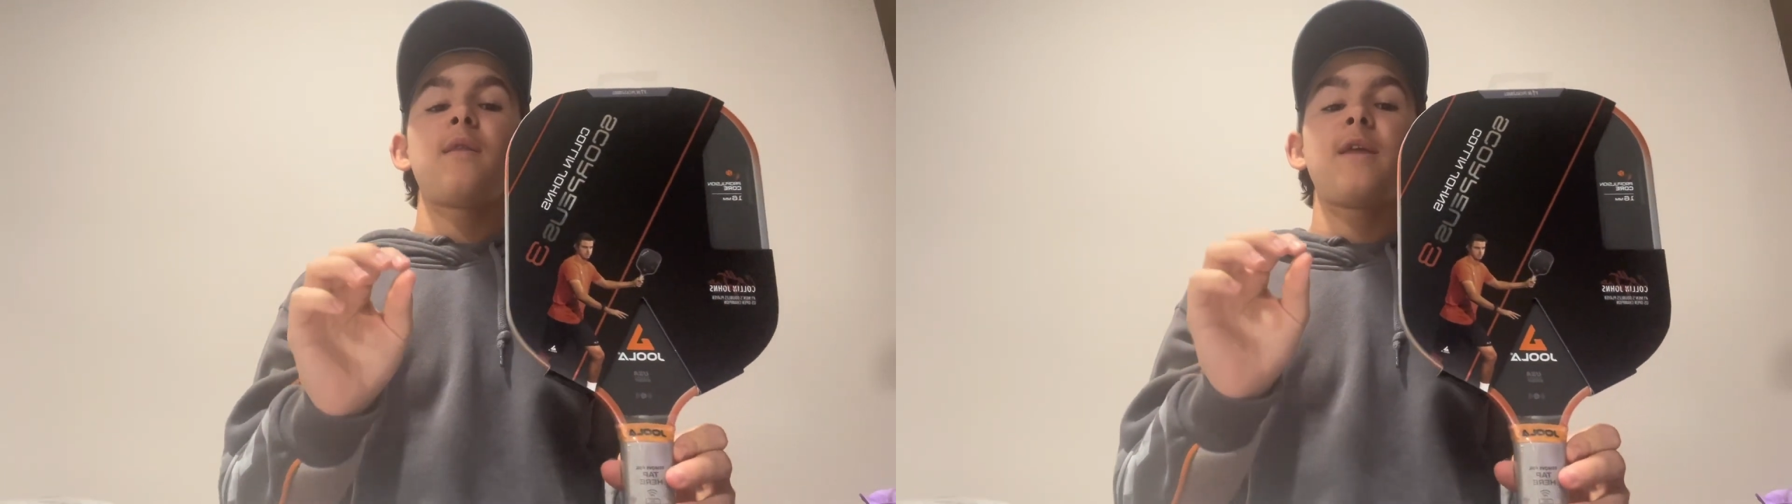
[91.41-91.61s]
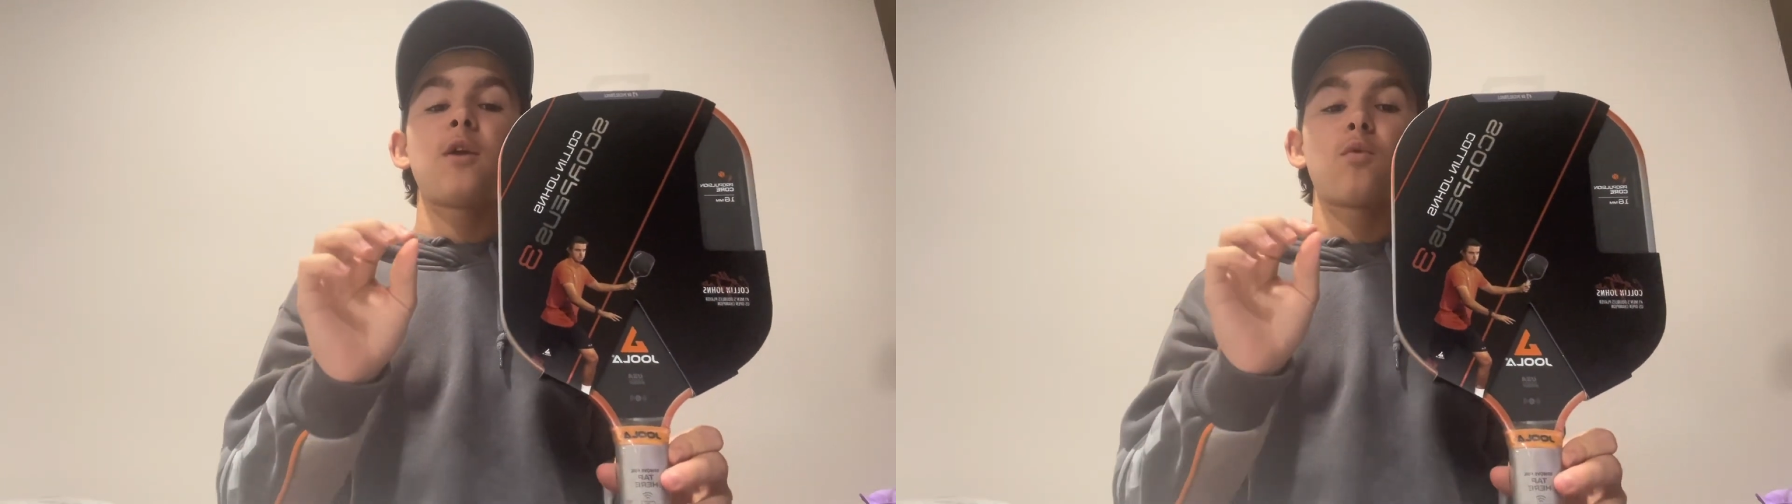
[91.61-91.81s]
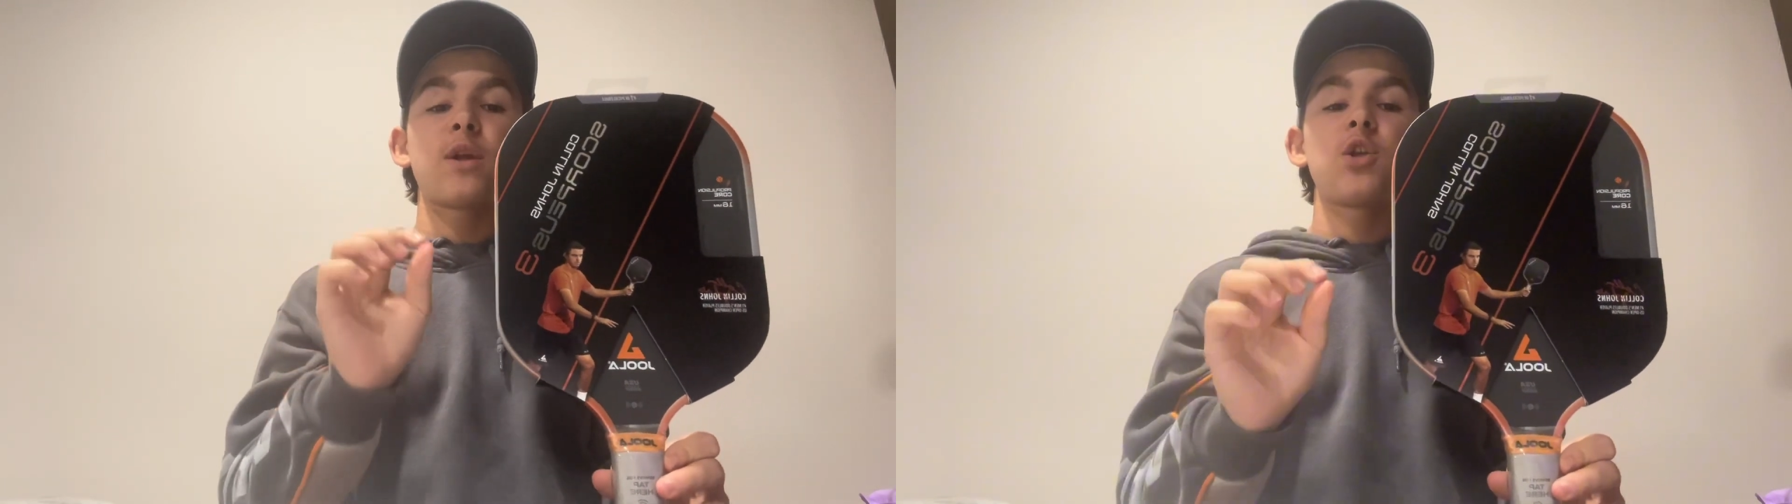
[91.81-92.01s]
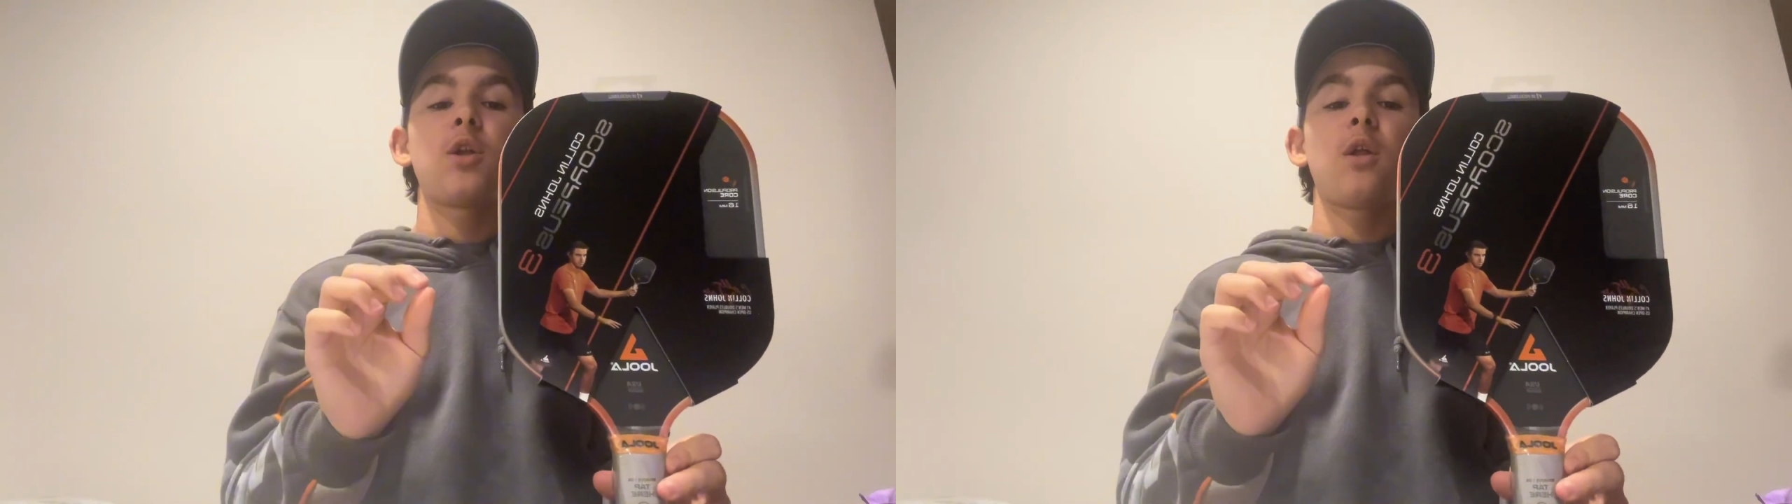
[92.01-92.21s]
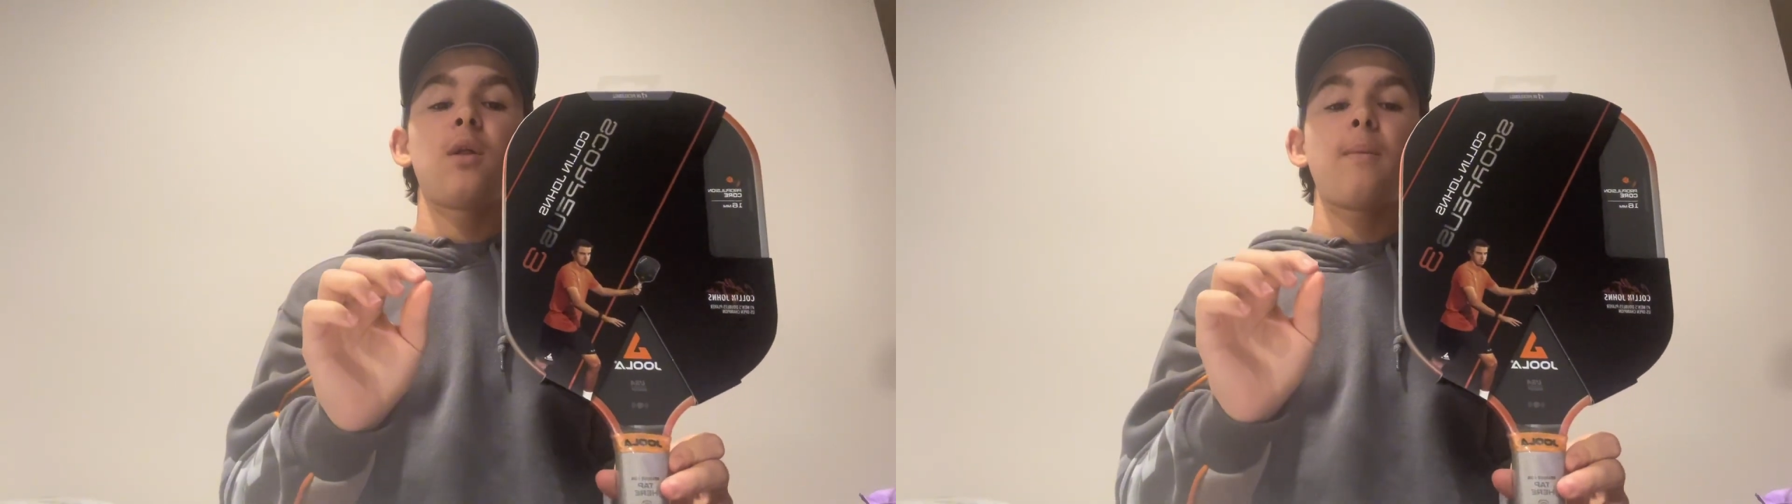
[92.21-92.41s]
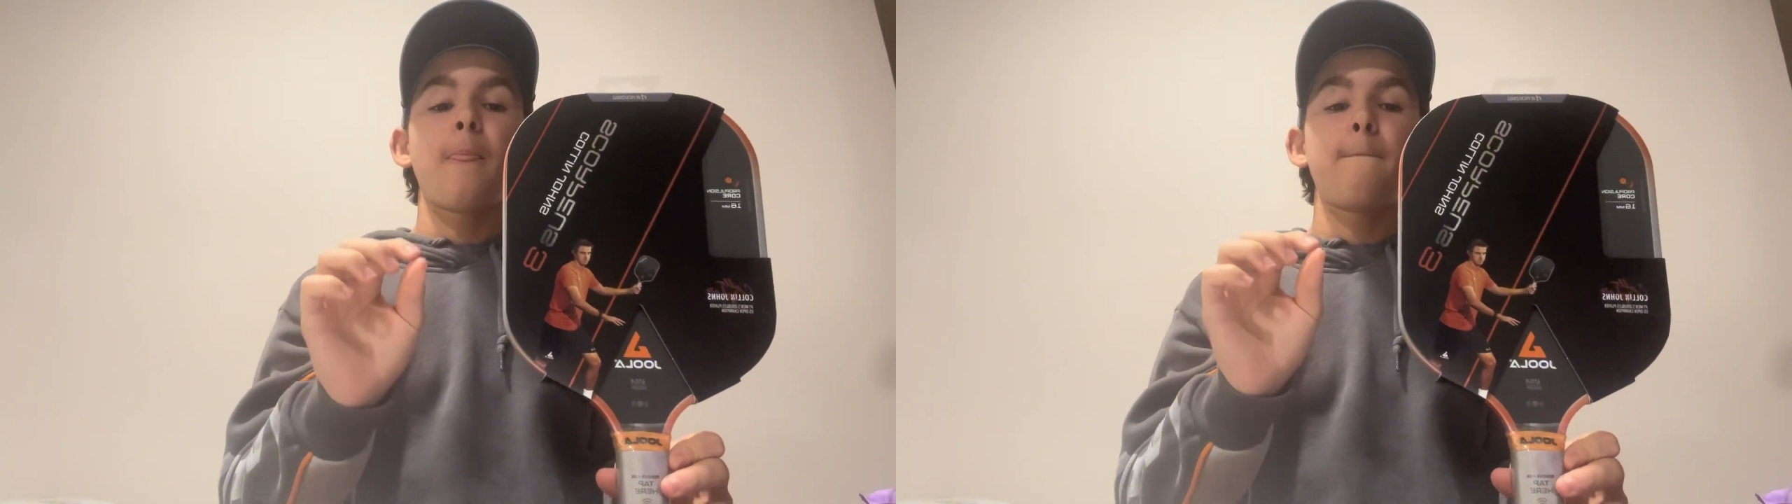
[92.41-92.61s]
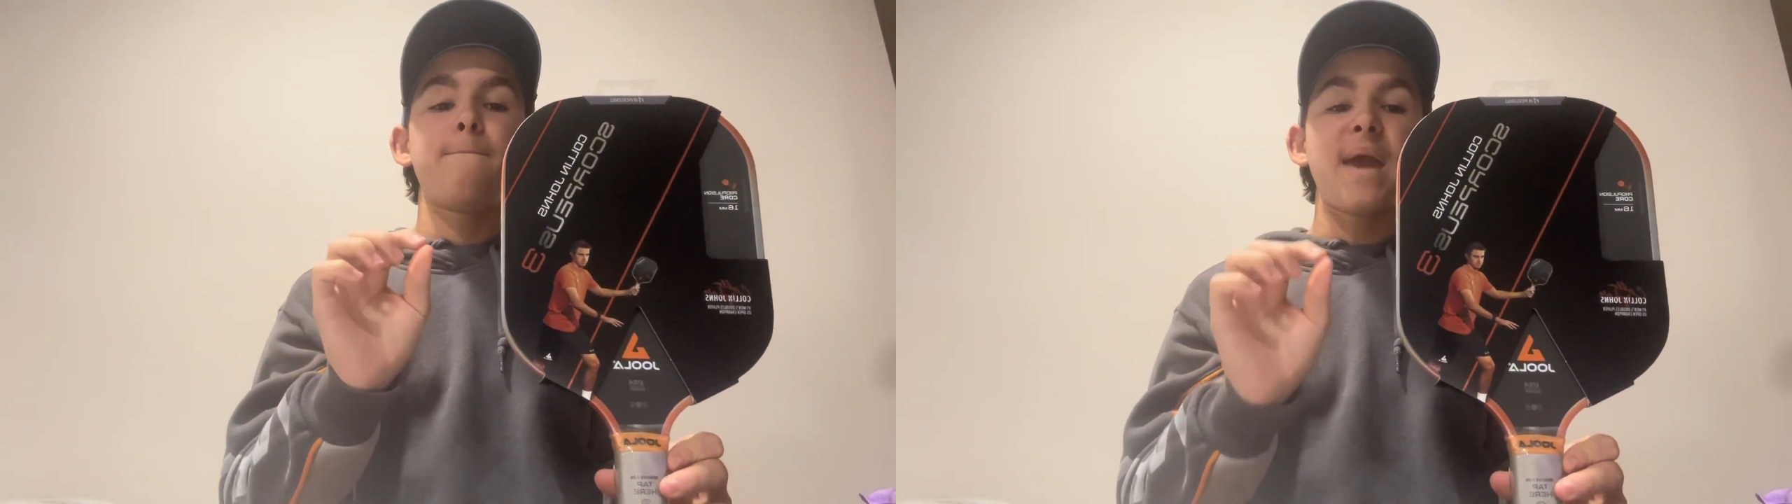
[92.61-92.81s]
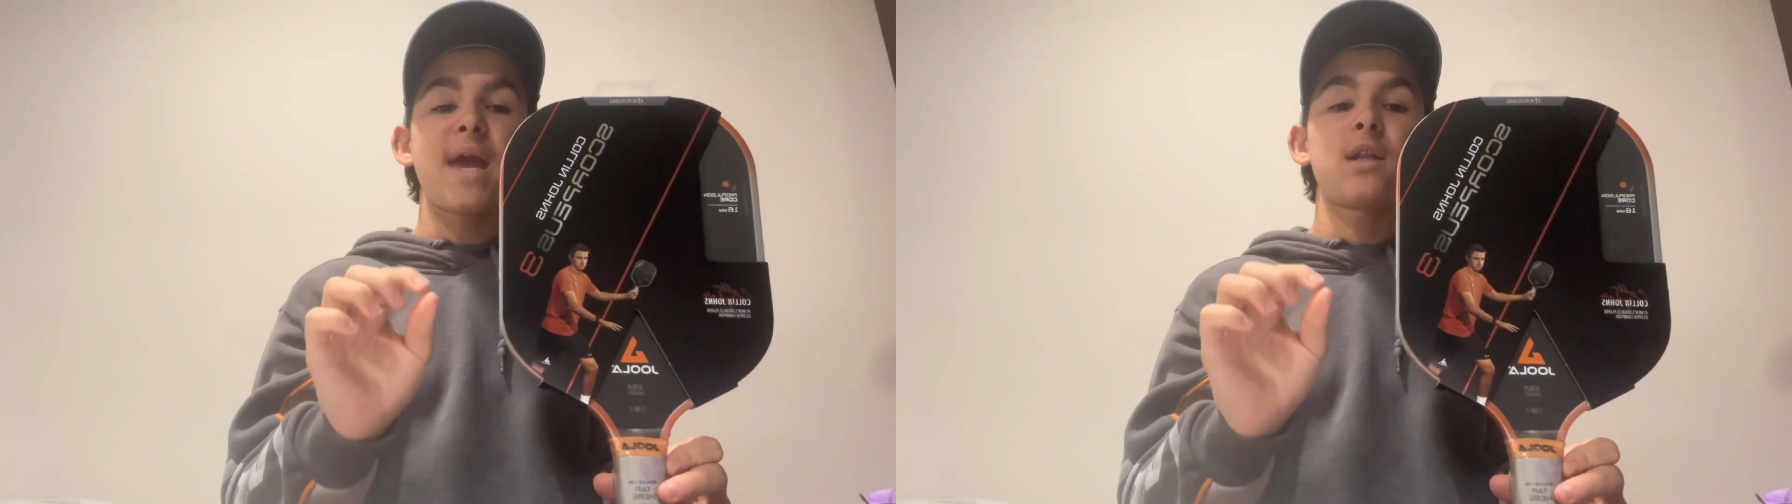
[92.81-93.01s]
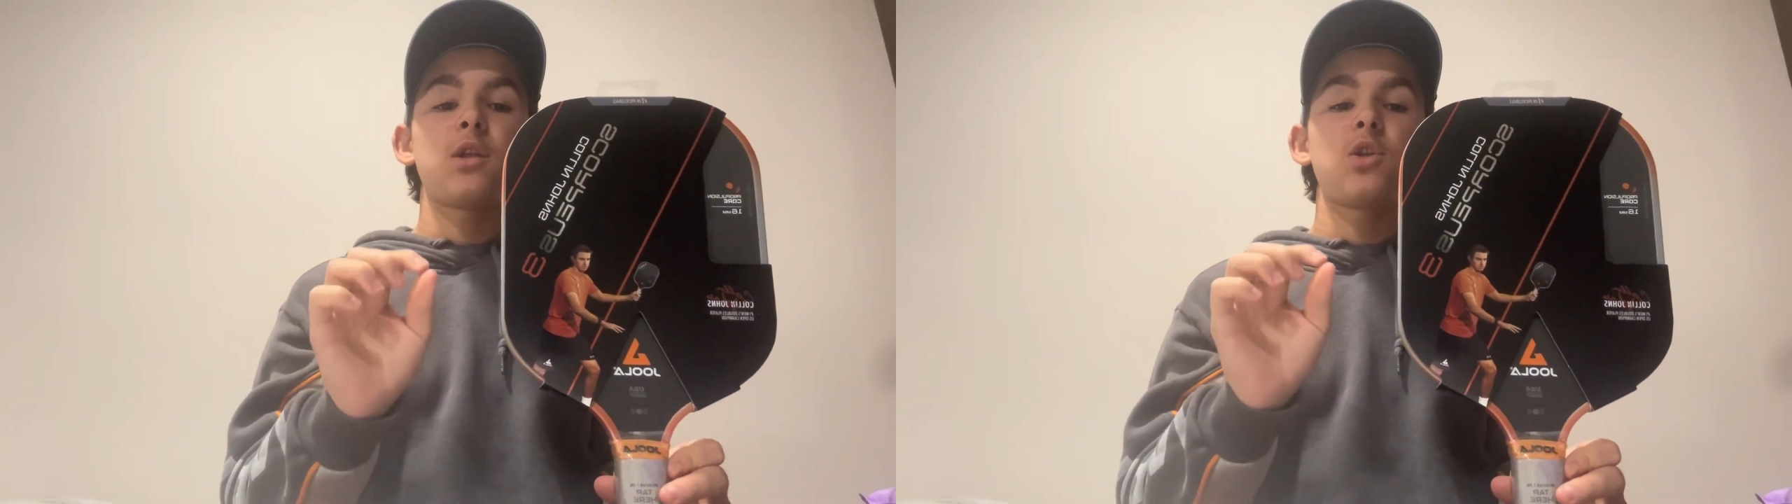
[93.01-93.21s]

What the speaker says: the original banned